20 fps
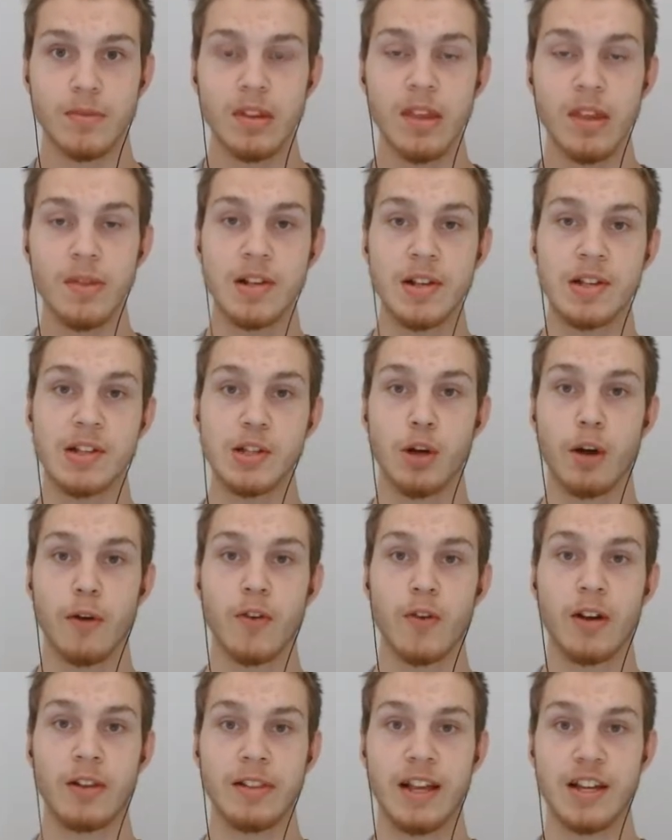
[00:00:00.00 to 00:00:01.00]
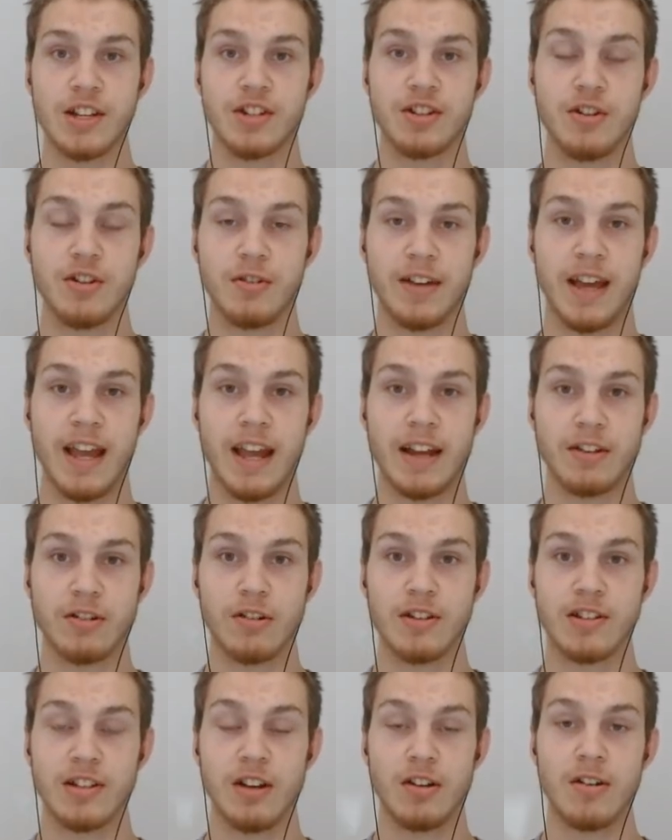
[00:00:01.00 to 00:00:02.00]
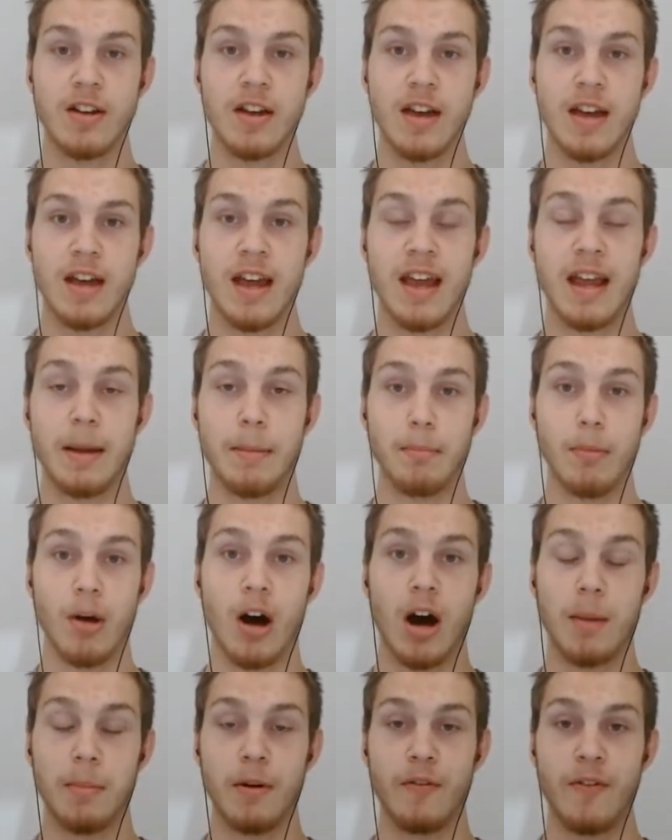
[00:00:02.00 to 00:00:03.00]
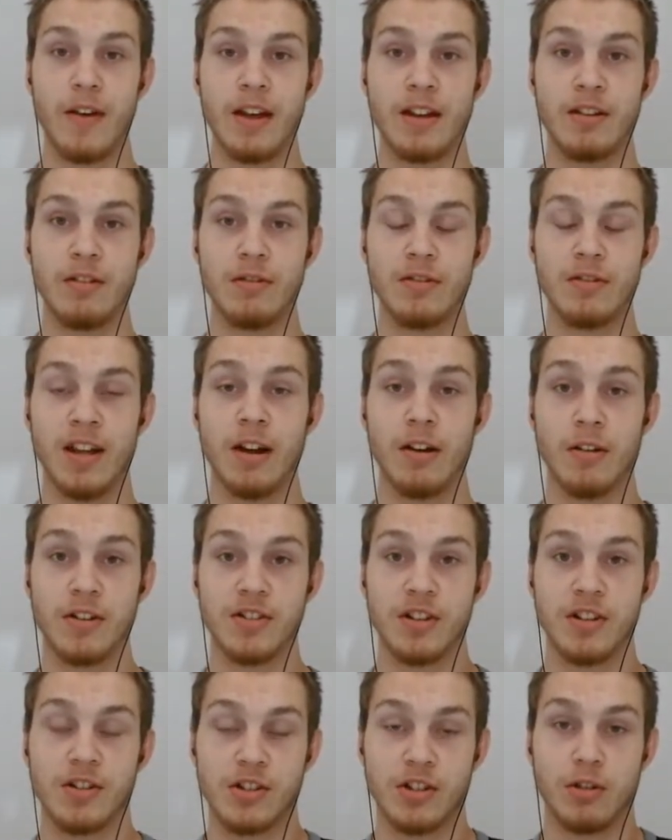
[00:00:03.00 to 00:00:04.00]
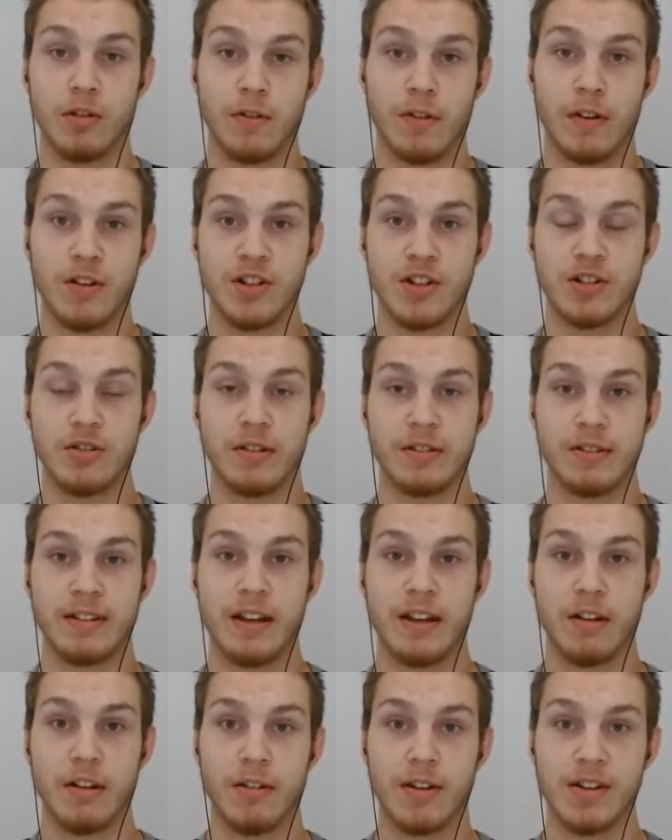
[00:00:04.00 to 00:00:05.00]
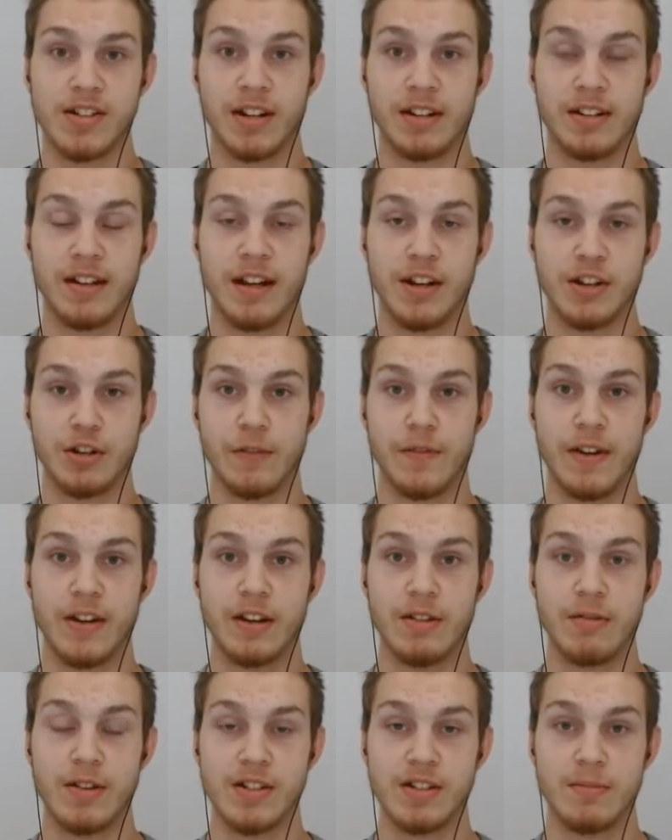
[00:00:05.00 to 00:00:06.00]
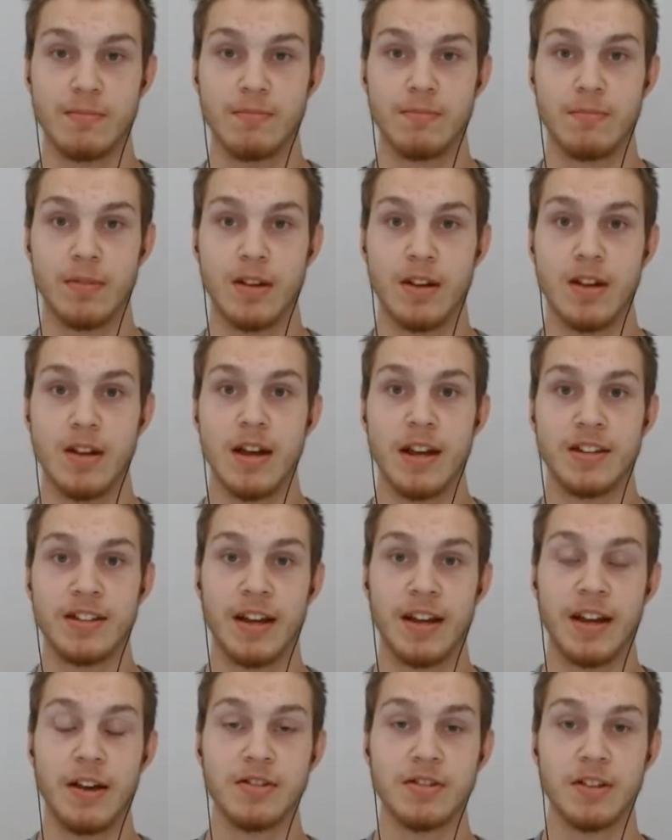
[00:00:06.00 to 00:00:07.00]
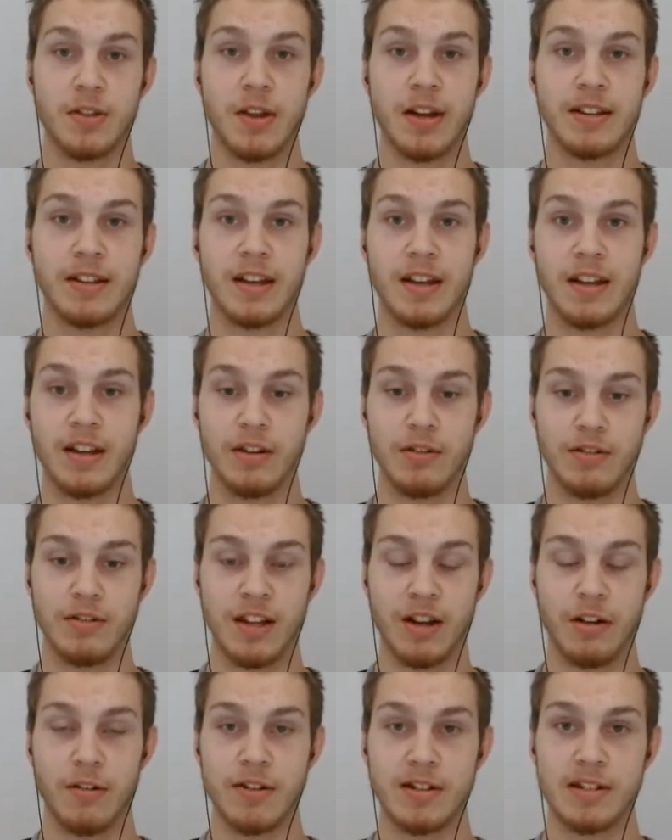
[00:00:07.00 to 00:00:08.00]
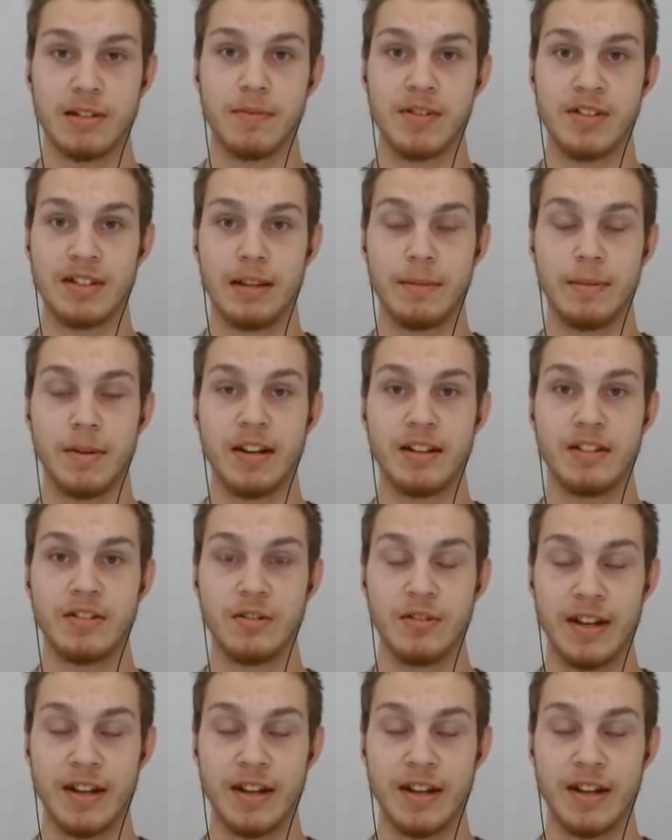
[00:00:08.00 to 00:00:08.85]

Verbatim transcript: this is over in Leicester, UK. Turns out a mob of Hindu terrorists are just going around showing the terroristic nature of Hinduism. You see, I used to think that Hindu terrorism was limited to